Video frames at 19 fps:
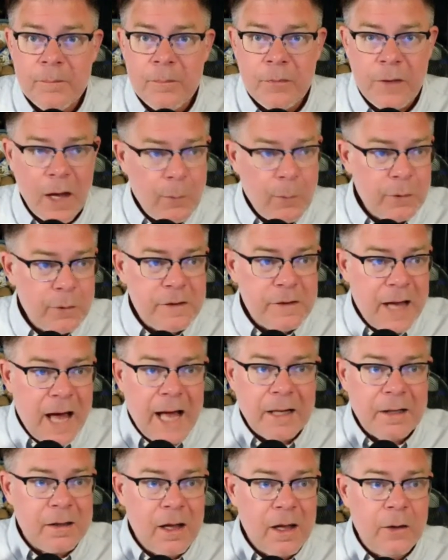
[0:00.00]
That was
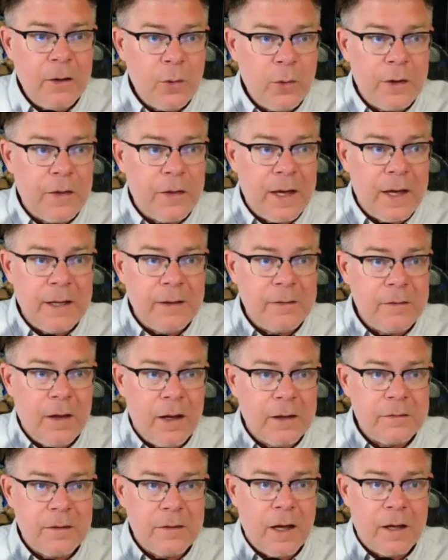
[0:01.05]
not done with a
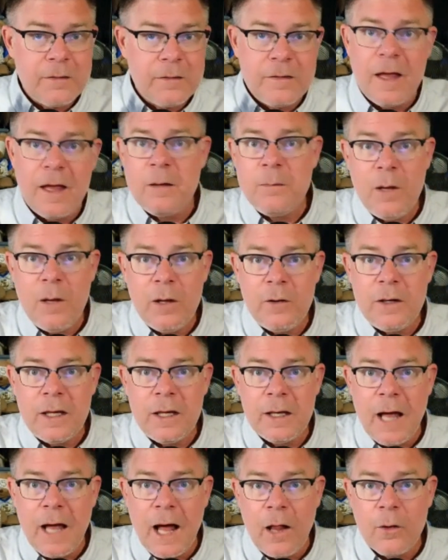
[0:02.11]
$10 million
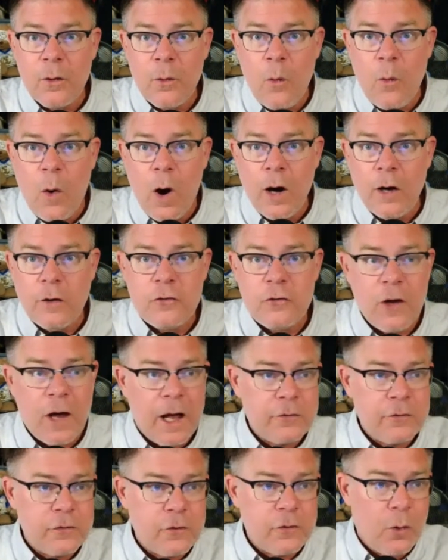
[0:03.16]
war
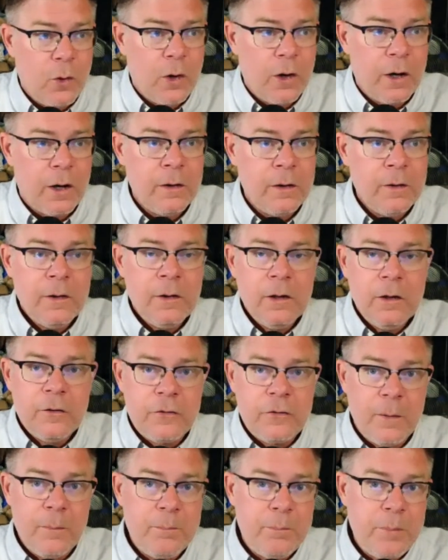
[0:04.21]
chest or
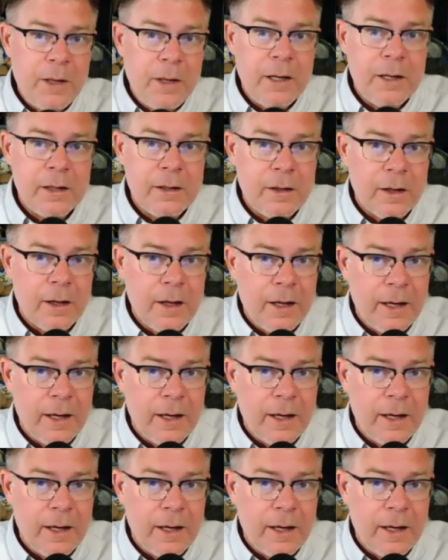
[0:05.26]
some big